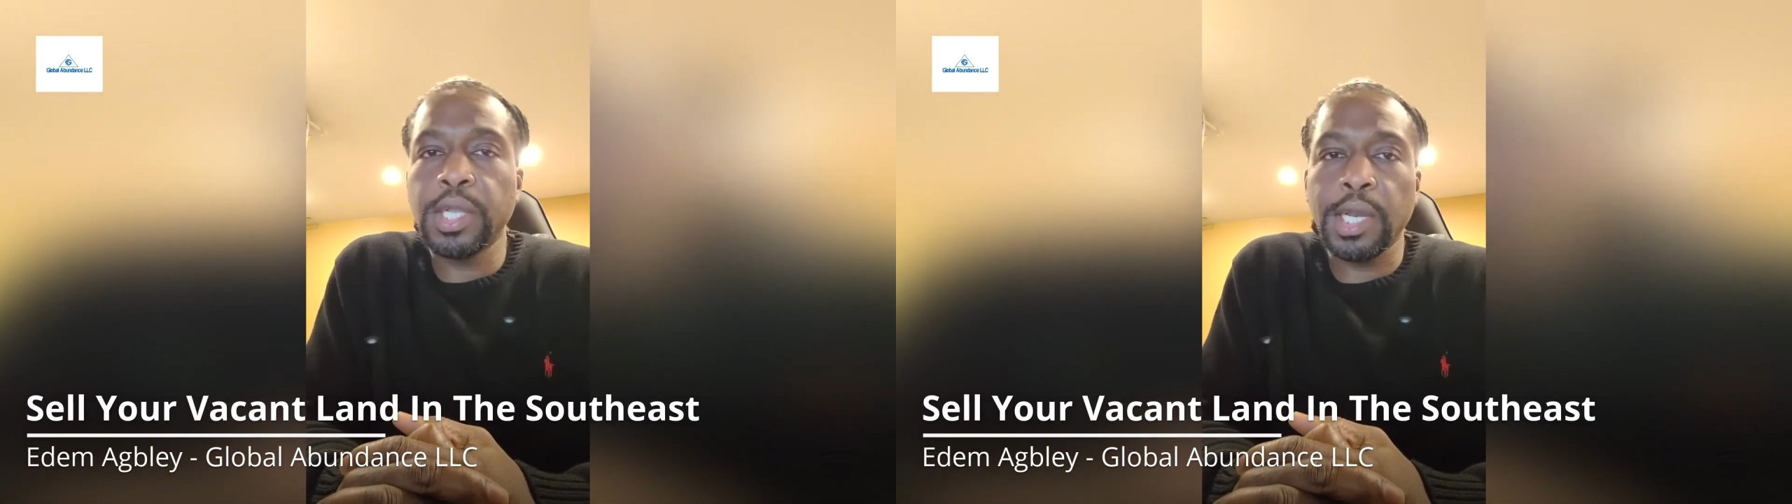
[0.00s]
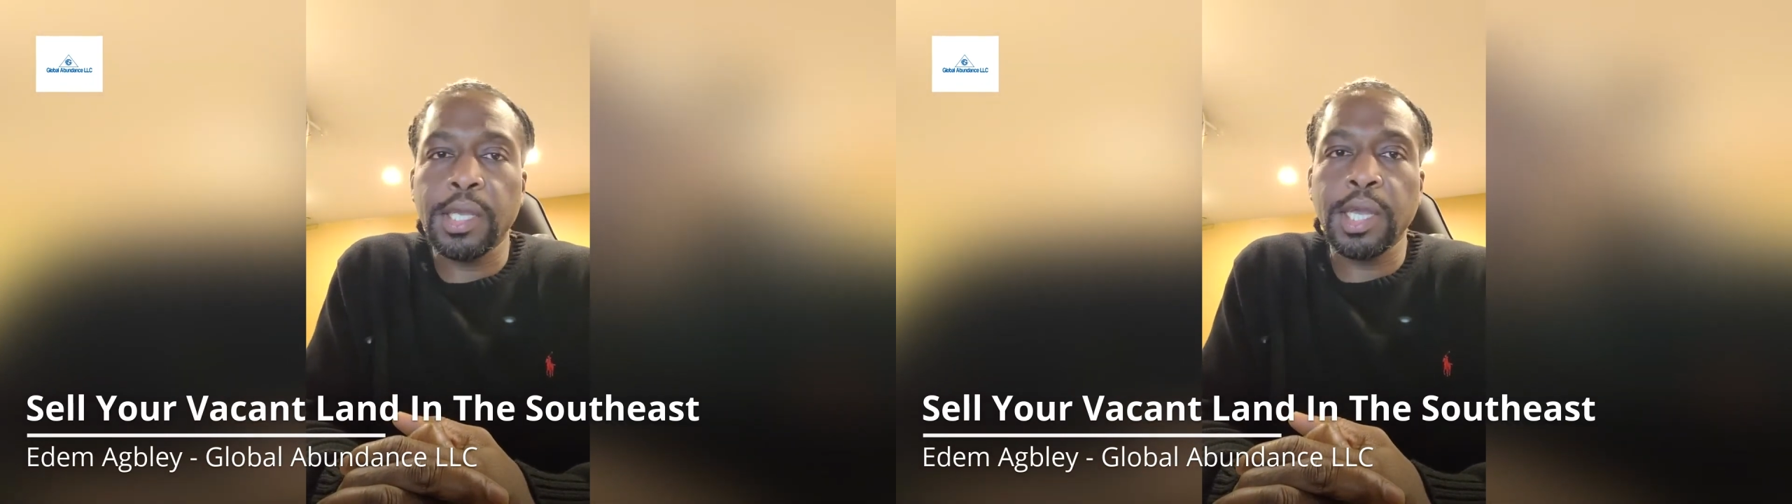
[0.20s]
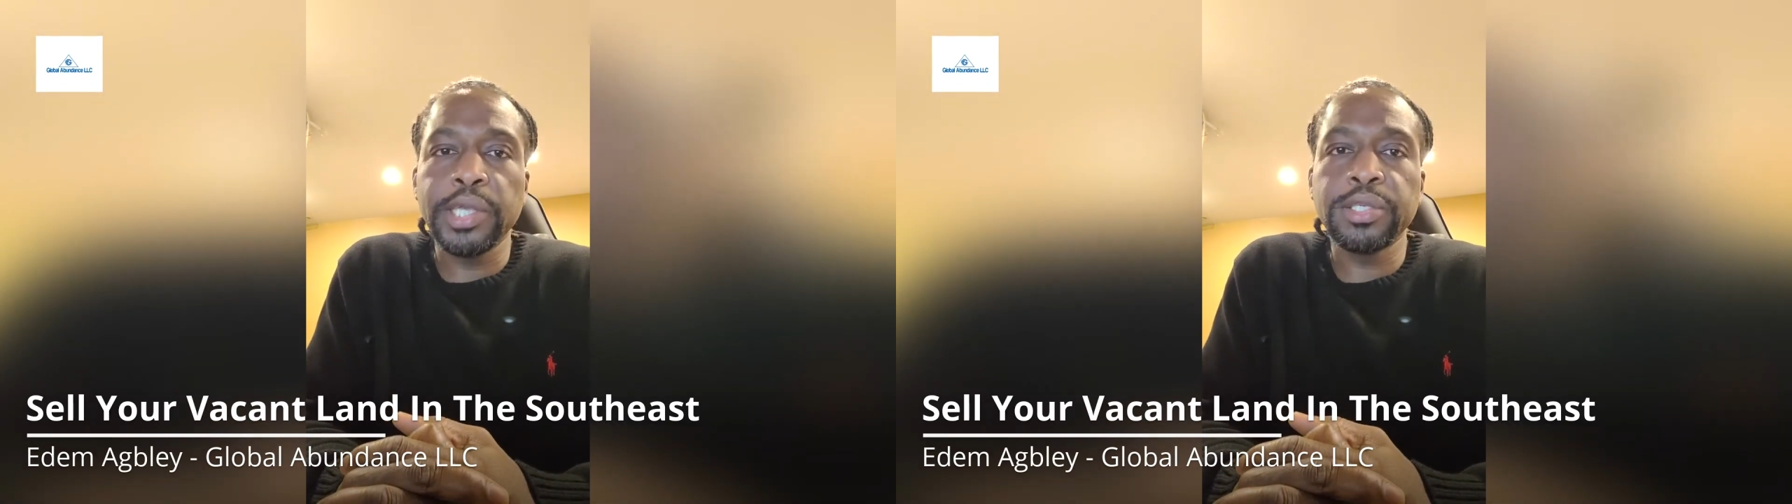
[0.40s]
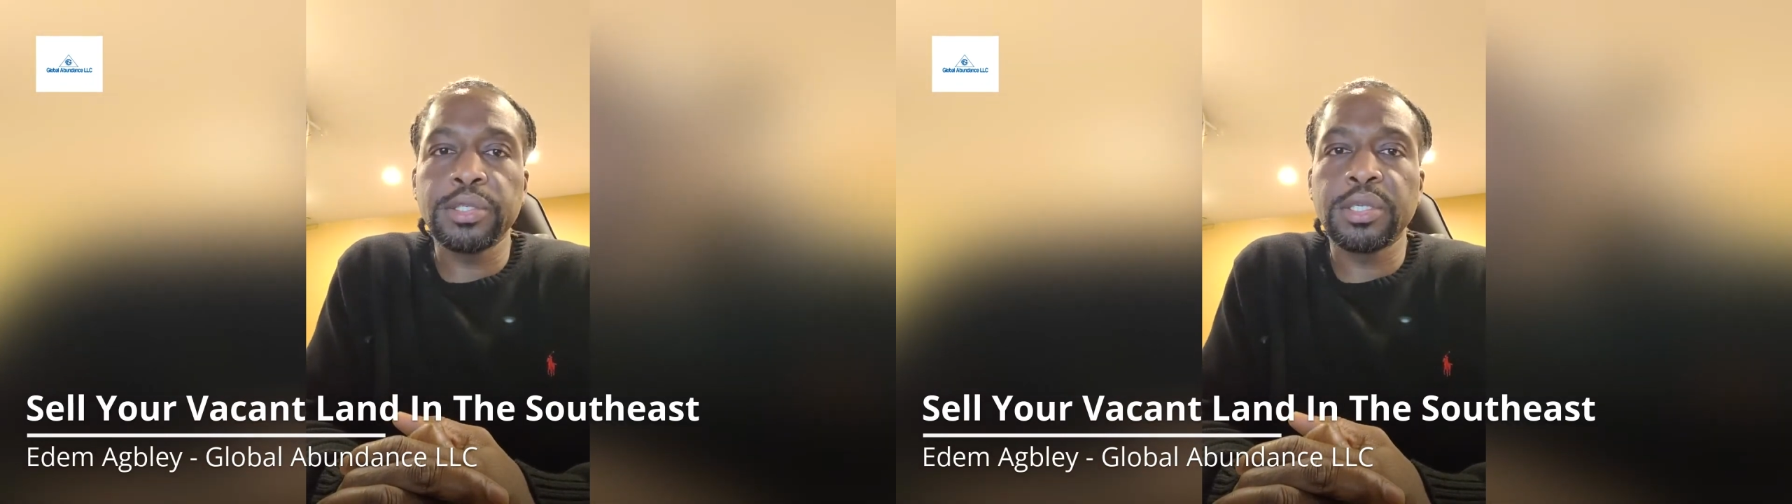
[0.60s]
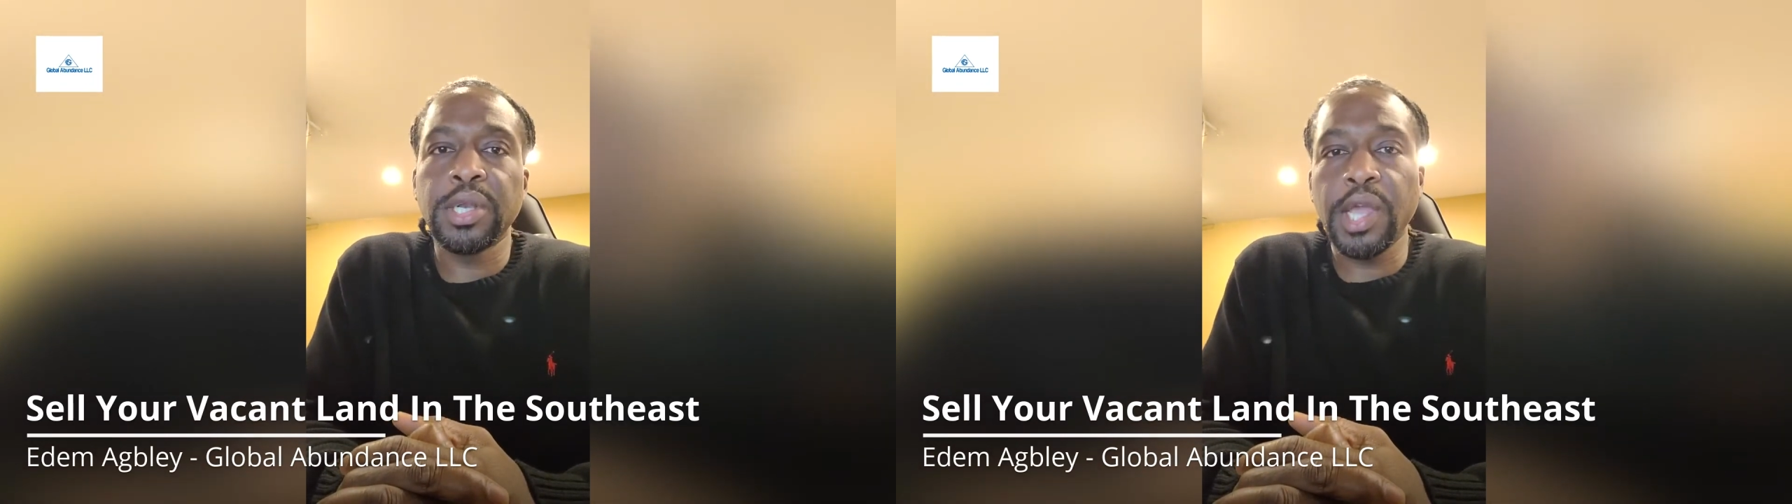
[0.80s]

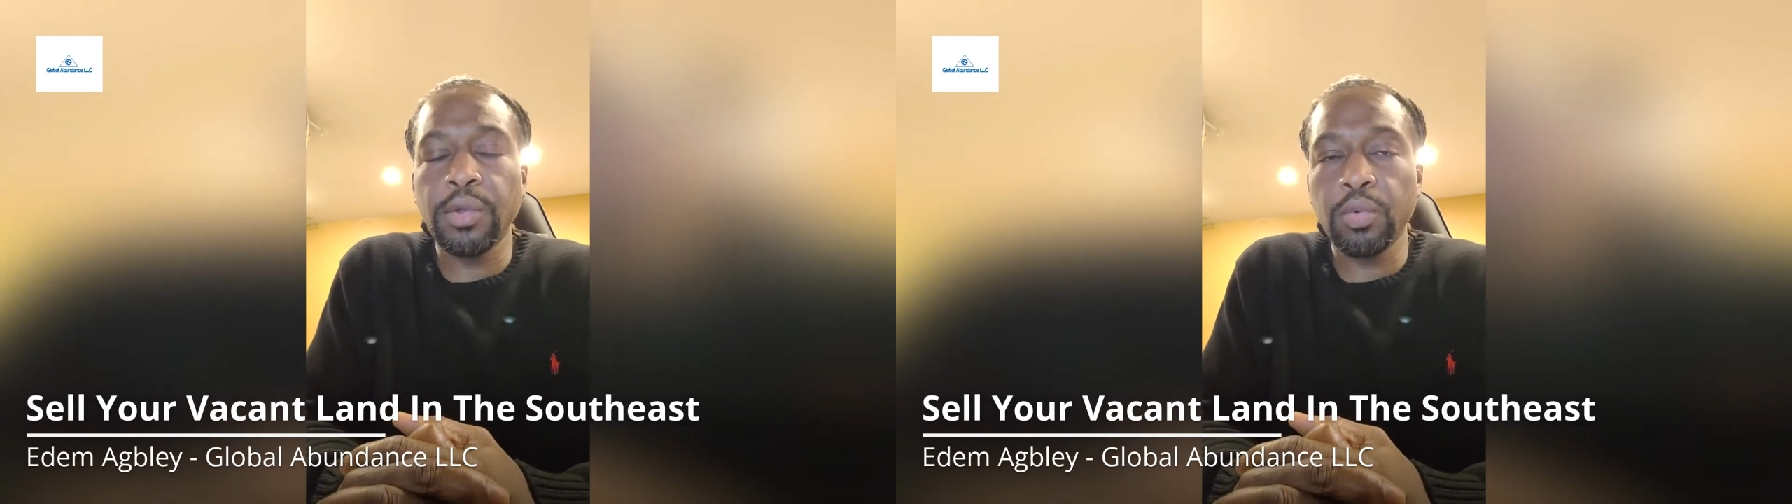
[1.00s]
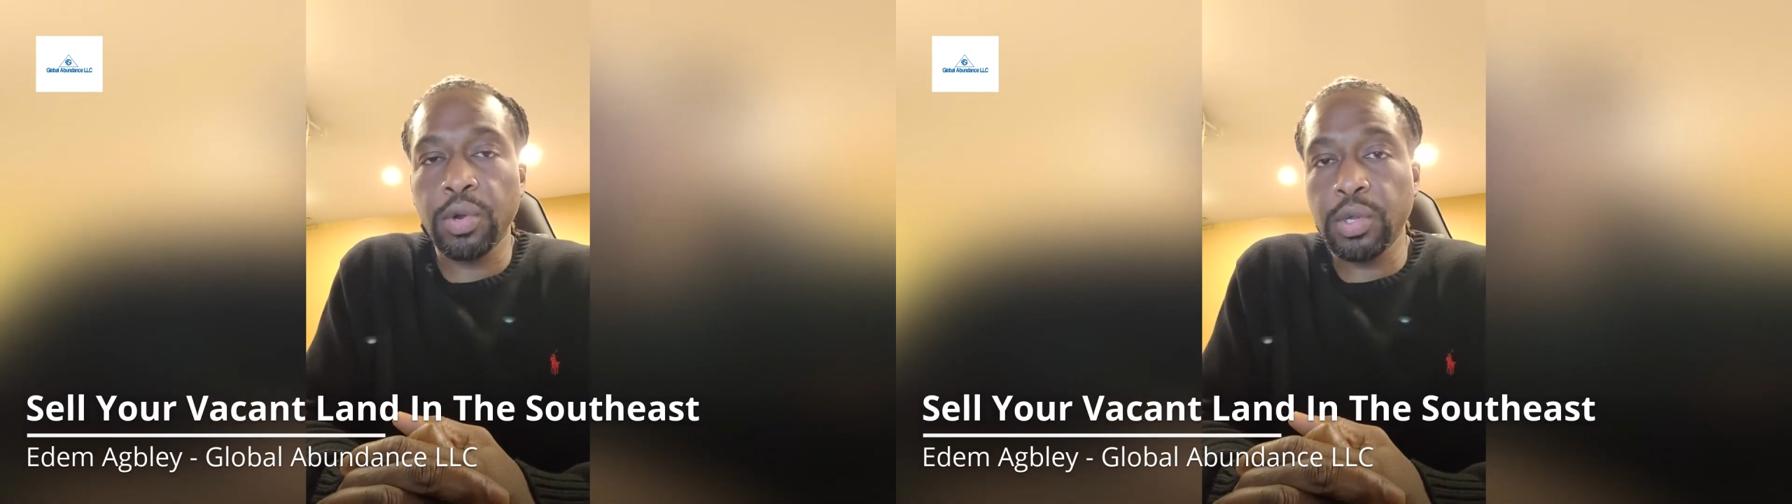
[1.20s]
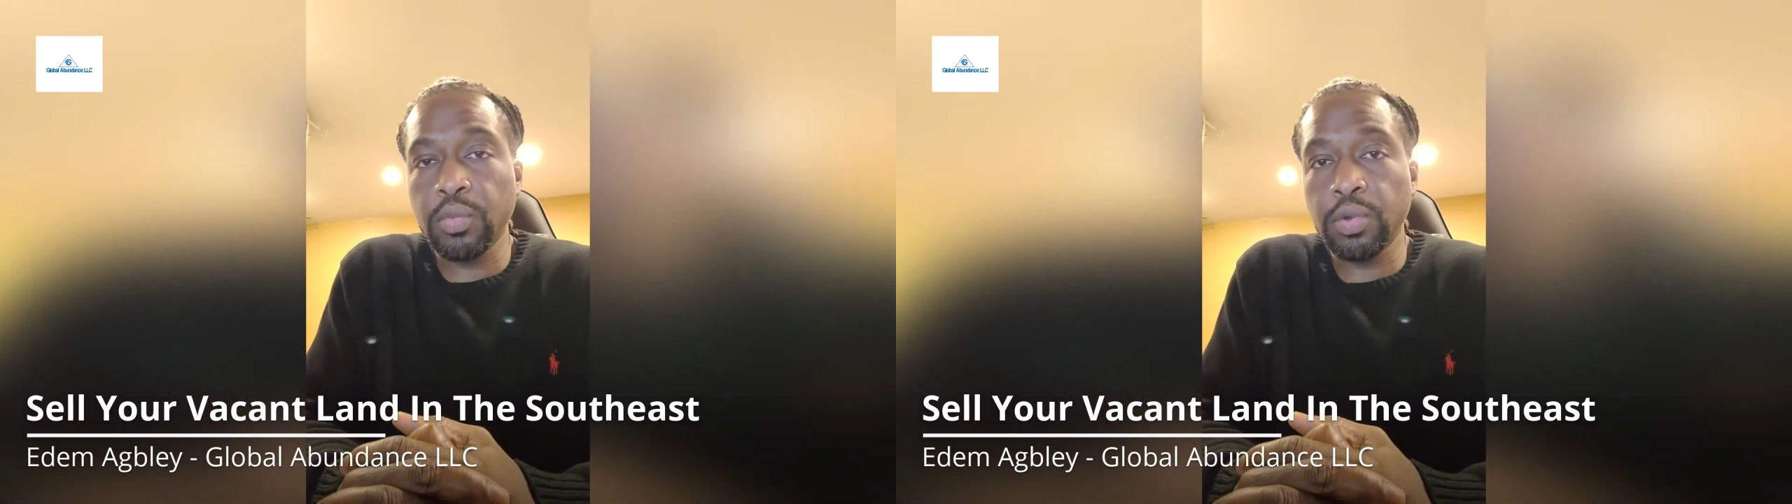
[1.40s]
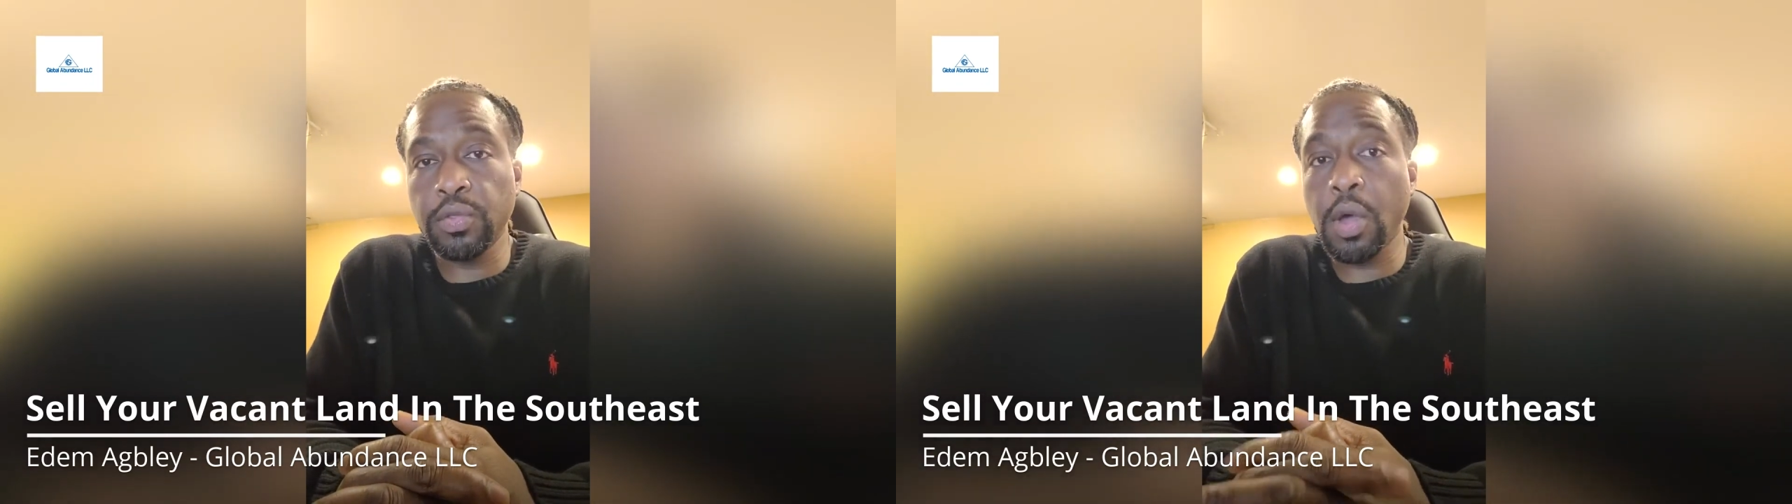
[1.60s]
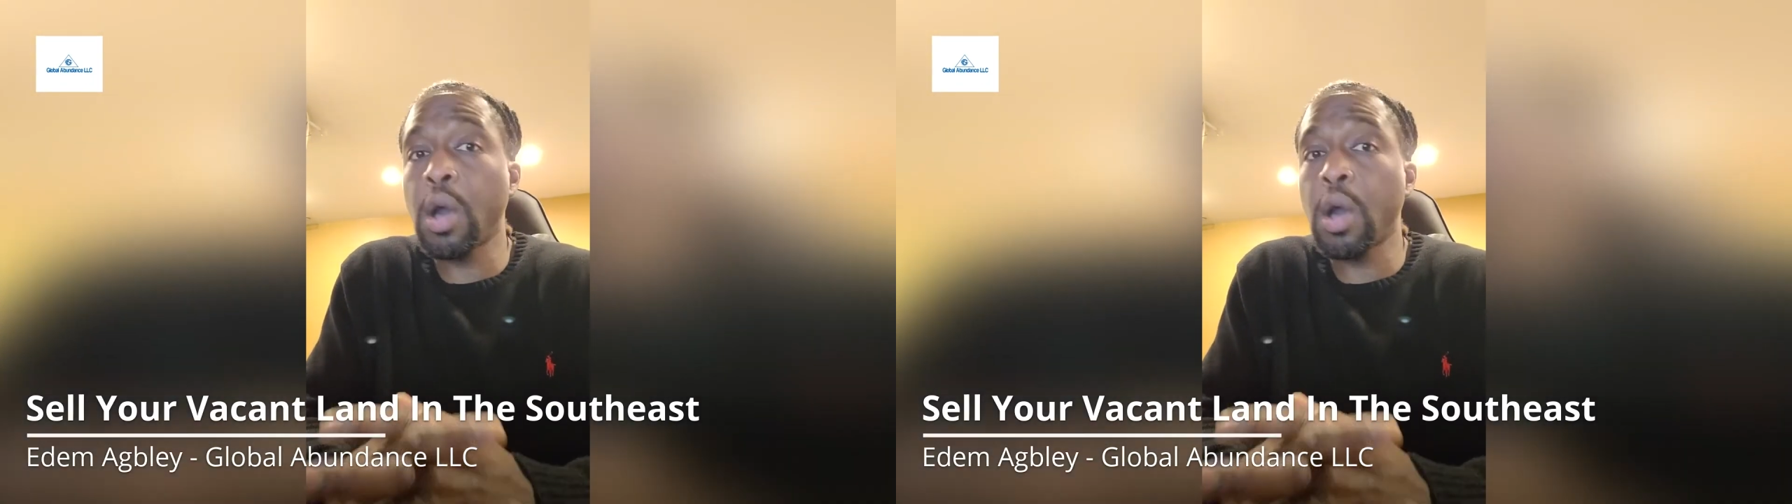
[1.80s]
dedication to networking with